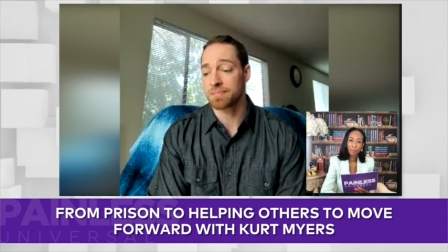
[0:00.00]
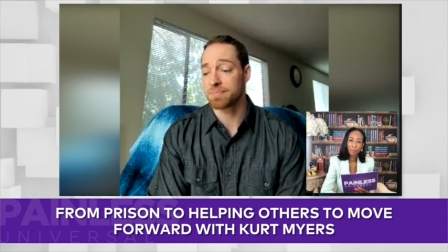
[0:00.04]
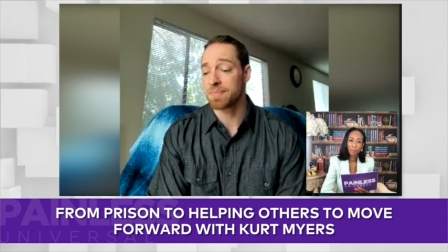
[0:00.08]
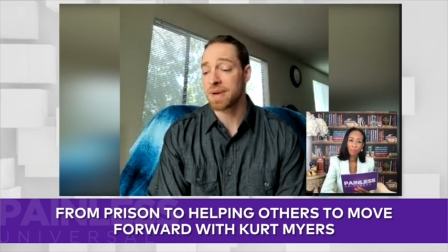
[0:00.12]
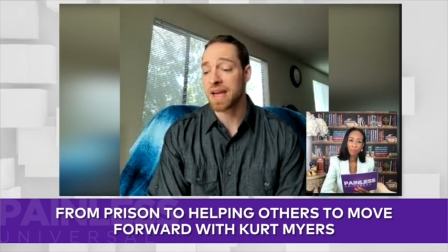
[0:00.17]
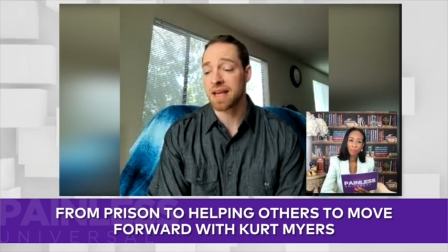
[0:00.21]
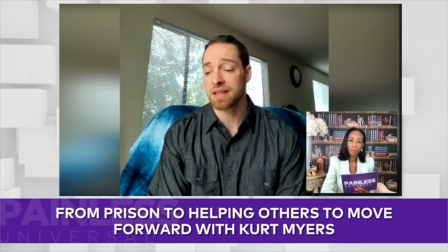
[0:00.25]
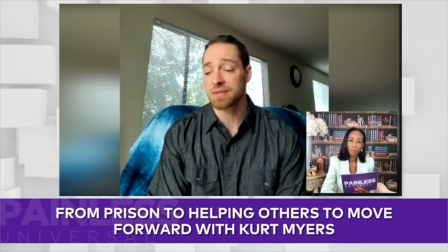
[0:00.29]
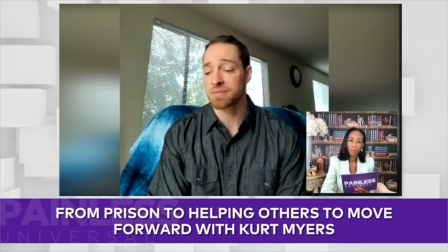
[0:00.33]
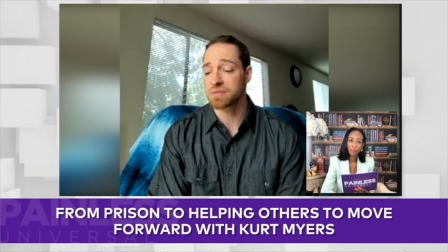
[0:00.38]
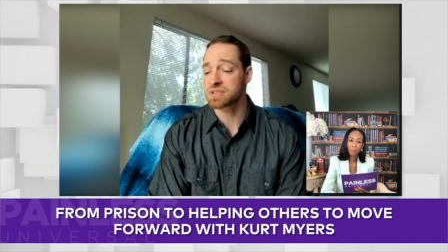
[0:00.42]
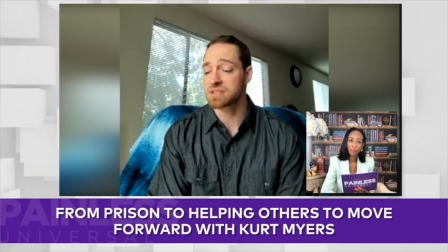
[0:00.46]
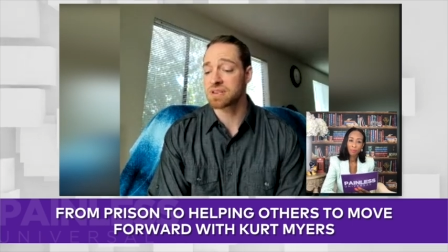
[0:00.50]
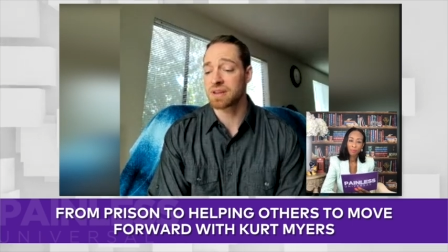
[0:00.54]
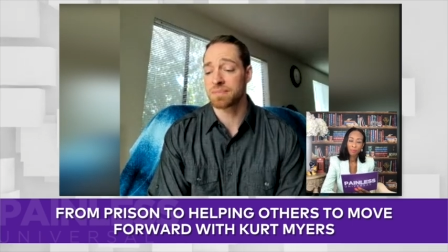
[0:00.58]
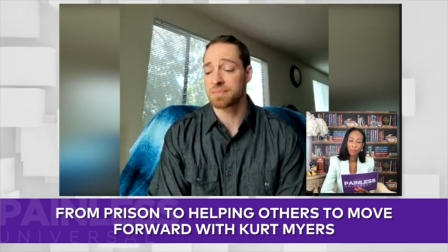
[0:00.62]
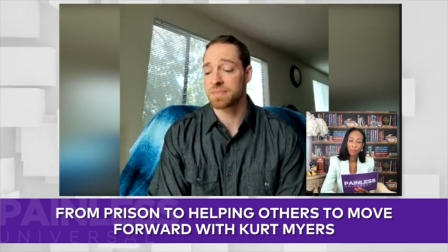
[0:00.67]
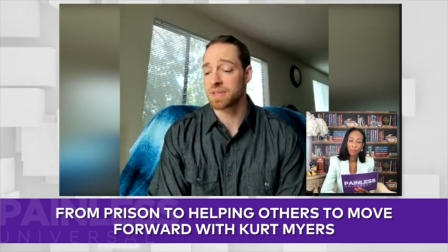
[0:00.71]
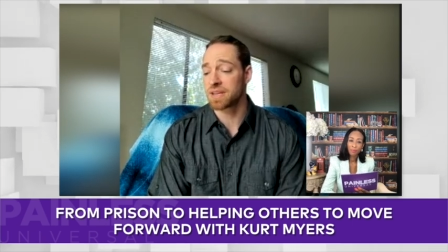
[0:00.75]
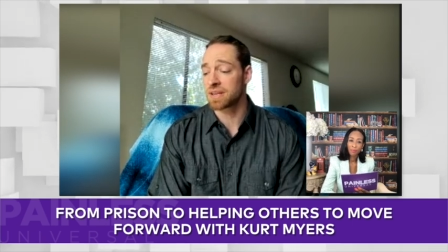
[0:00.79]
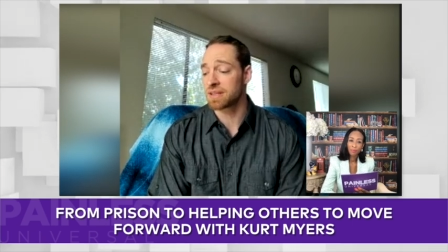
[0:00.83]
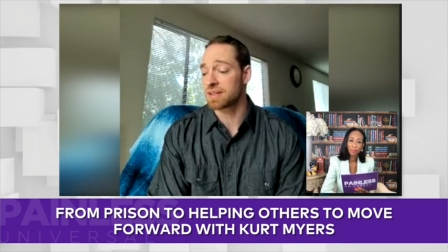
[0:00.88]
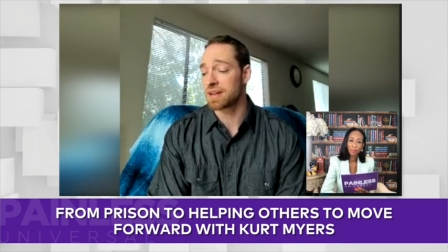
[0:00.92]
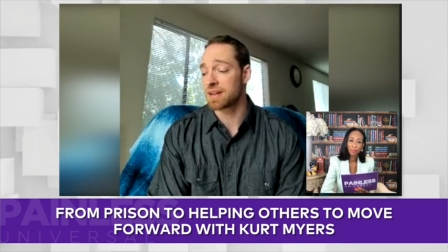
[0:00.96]
Math was
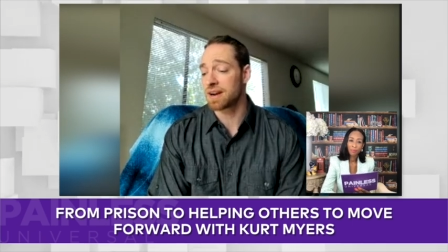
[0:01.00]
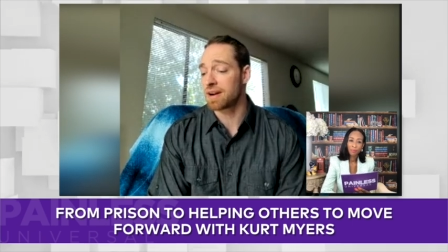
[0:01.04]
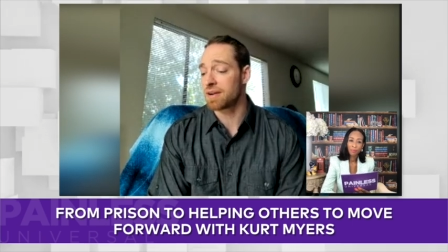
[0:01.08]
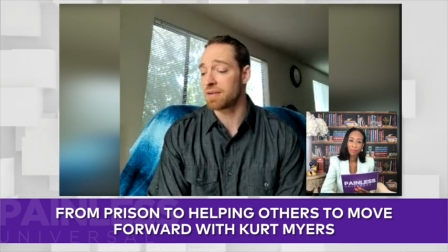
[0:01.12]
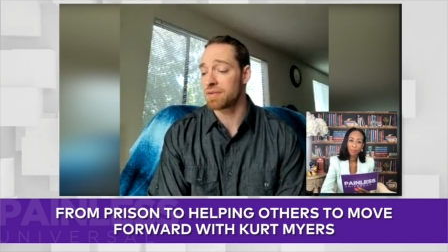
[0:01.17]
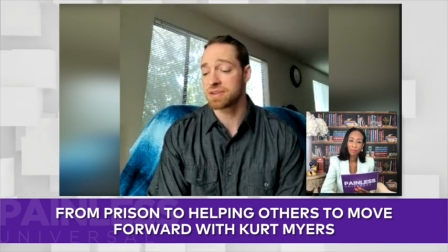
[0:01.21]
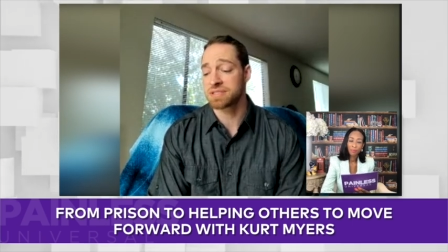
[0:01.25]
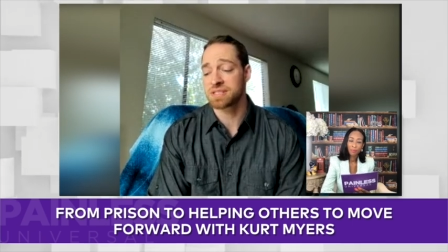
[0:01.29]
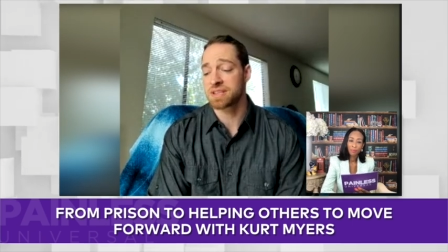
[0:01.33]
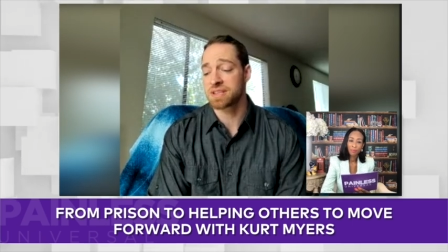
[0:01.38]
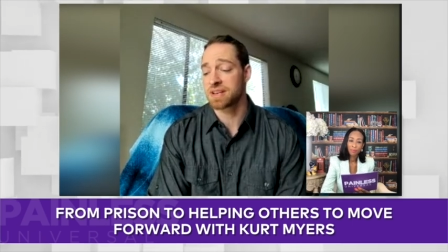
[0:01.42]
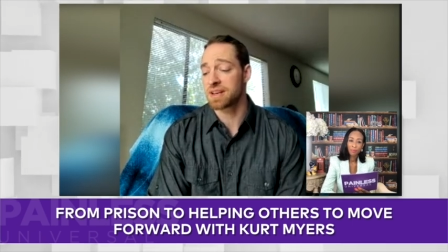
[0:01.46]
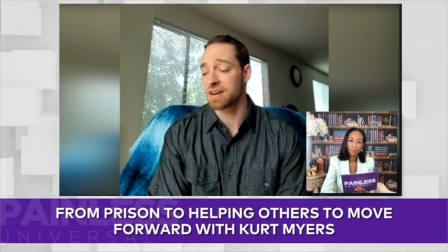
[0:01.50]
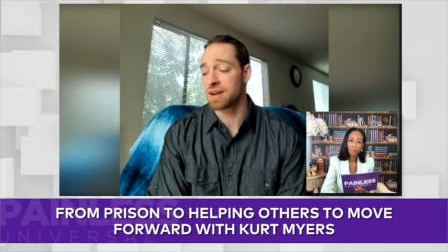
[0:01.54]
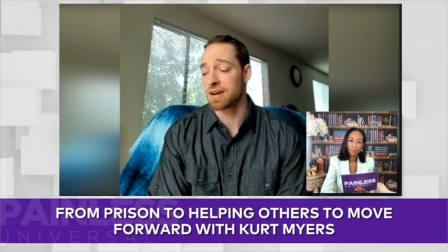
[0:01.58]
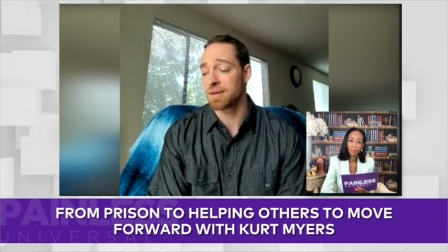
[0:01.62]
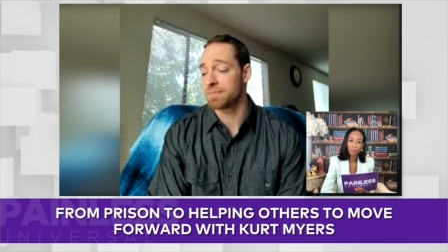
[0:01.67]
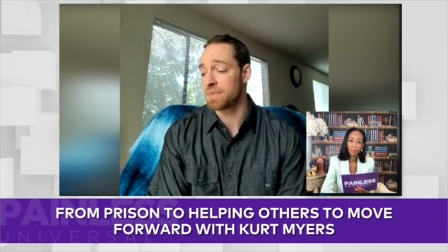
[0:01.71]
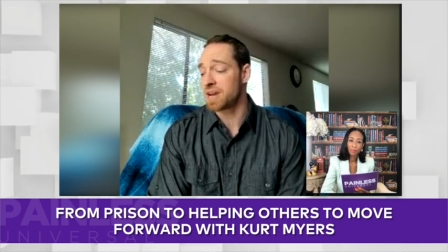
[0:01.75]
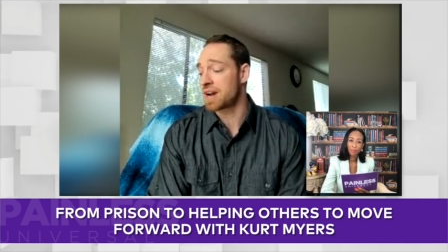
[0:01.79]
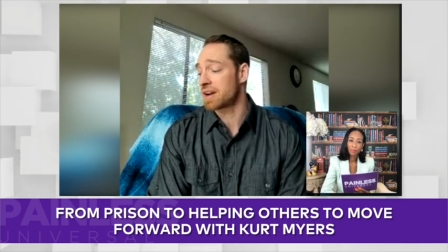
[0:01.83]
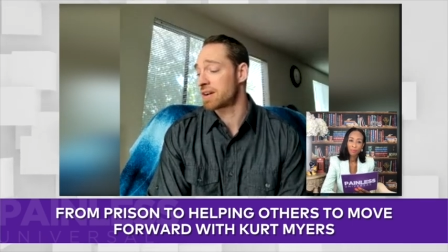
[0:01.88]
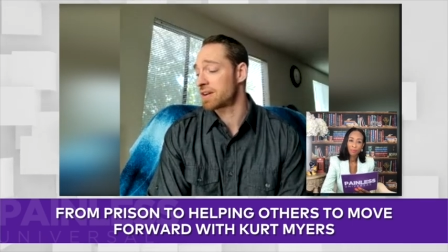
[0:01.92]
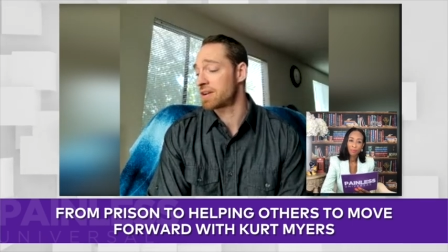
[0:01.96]
something that I always said I'm
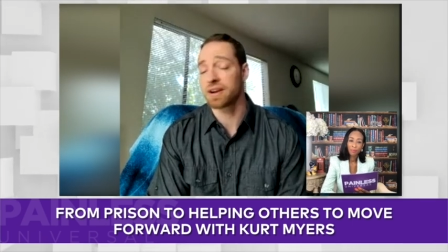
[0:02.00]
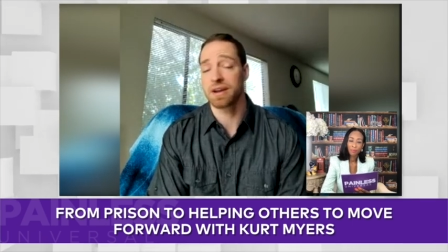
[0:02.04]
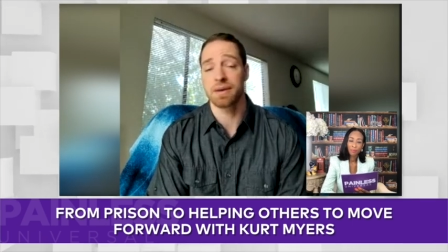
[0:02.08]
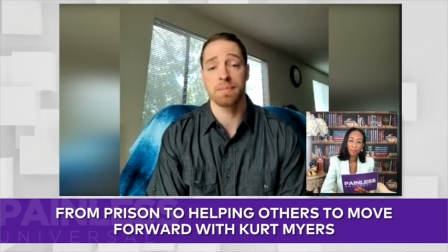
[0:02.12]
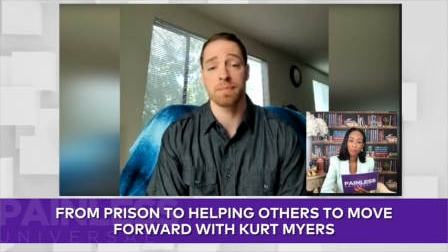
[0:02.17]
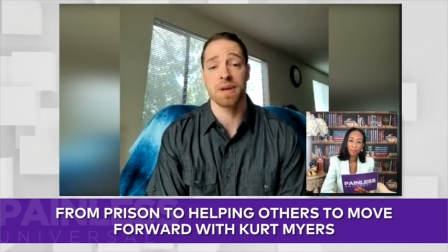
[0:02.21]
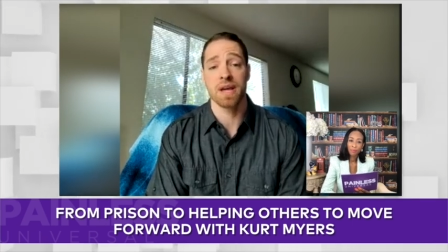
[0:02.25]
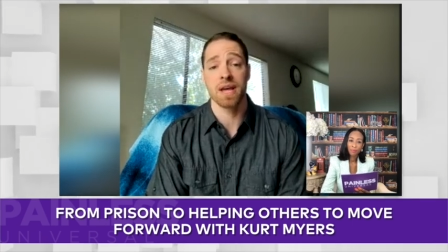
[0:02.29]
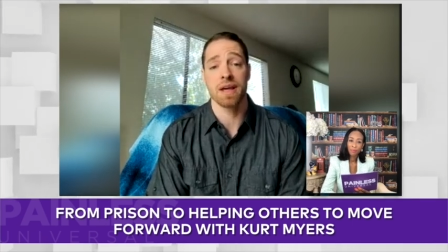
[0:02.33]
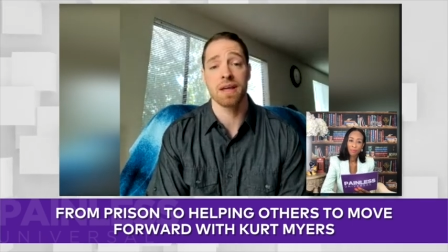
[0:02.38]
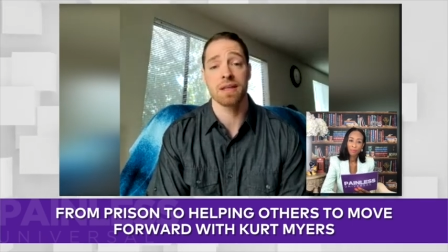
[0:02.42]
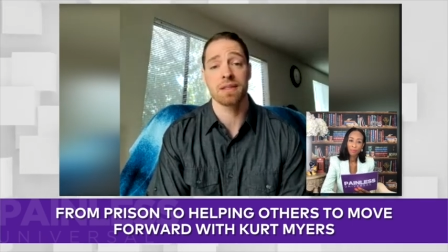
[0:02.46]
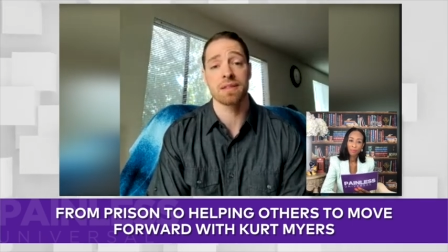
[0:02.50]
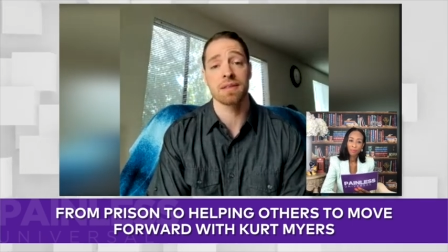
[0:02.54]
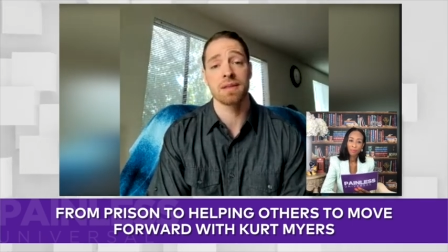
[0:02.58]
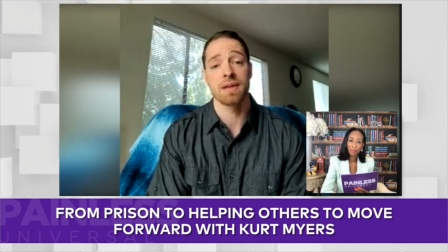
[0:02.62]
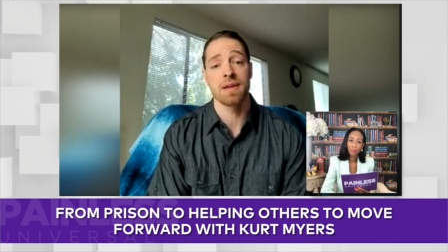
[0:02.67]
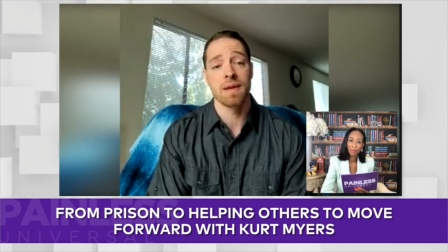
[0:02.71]
not good at math.